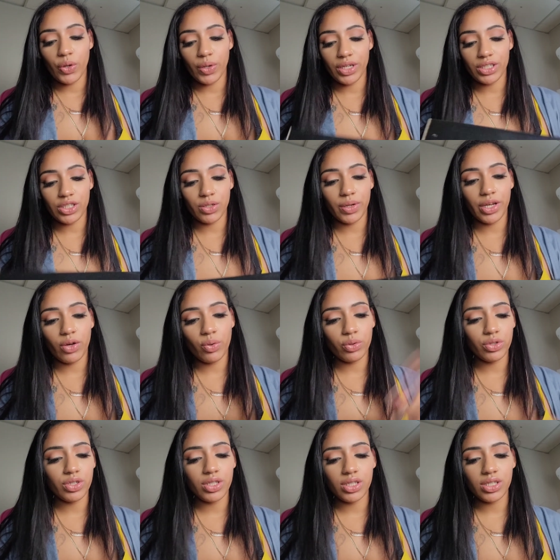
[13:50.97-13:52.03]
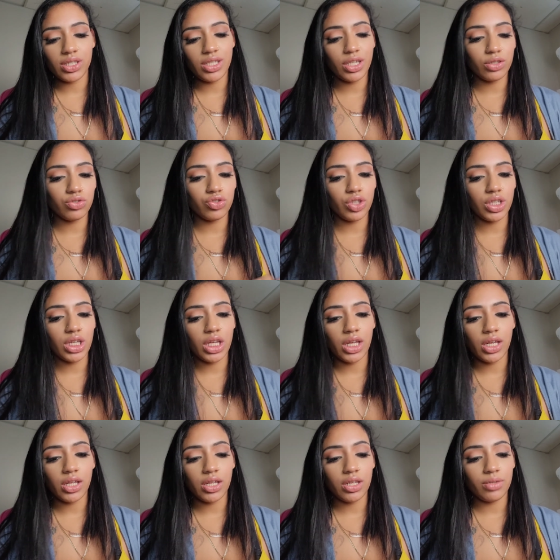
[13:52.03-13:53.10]
okay so i ordered this nail training
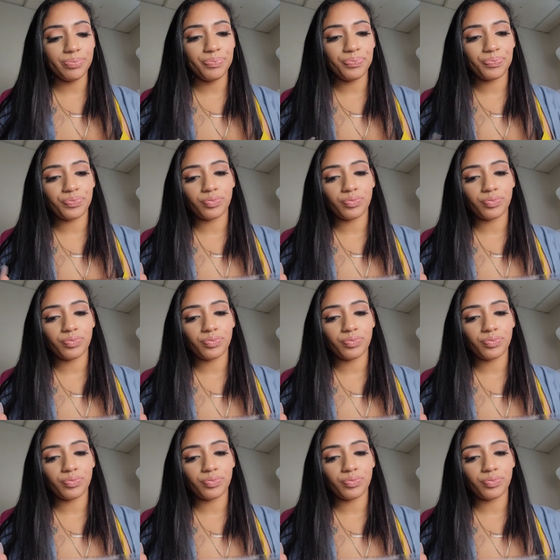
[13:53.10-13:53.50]
hand